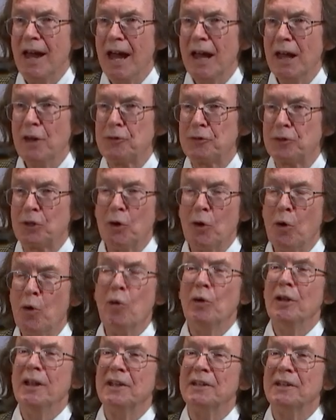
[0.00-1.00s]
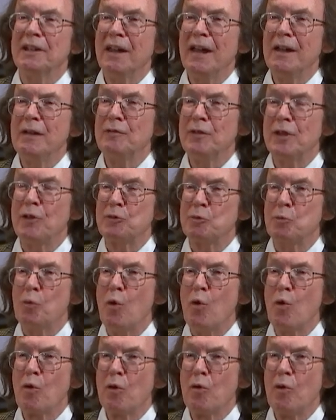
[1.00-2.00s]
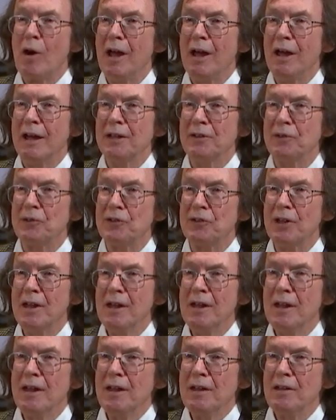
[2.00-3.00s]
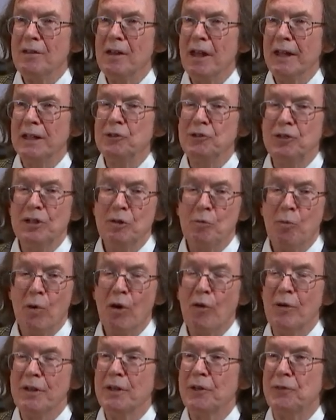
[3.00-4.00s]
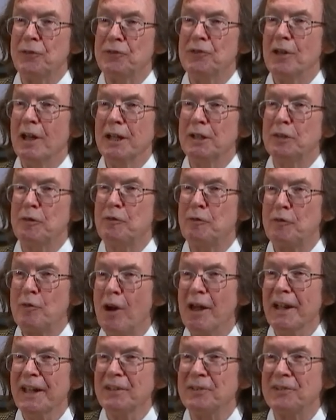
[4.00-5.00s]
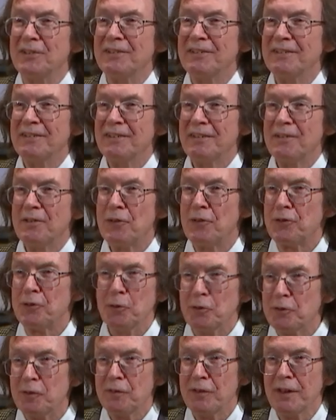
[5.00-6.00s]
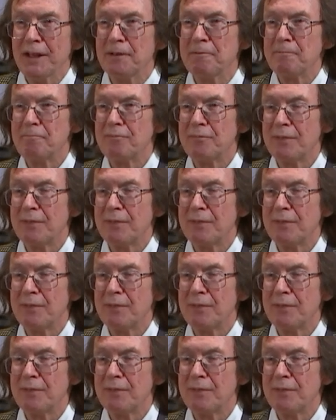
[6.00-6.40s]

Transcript: As Cuchulainn gave his war cry and ninety warriors died of fright, sort of thing.